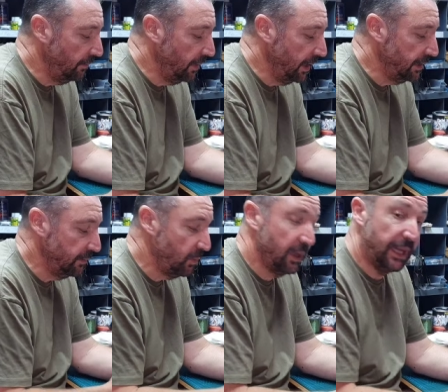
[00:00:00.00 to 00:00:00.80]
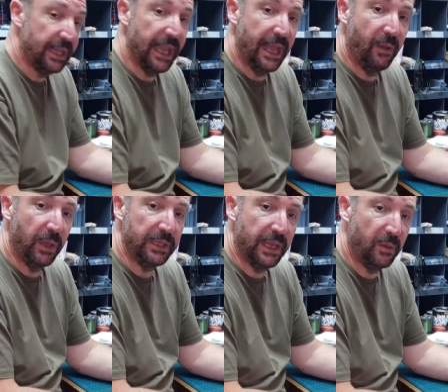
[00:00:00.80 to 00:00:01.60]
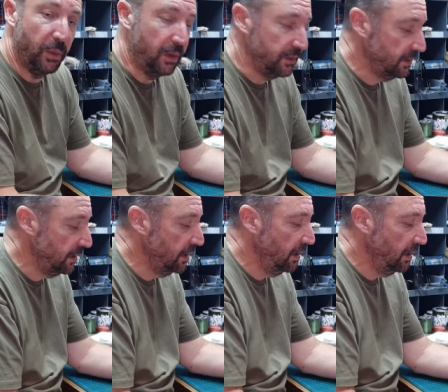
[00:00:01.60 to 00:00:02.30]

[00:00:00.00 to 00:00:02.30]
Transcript: Um, and then when I get that out of my tackle box,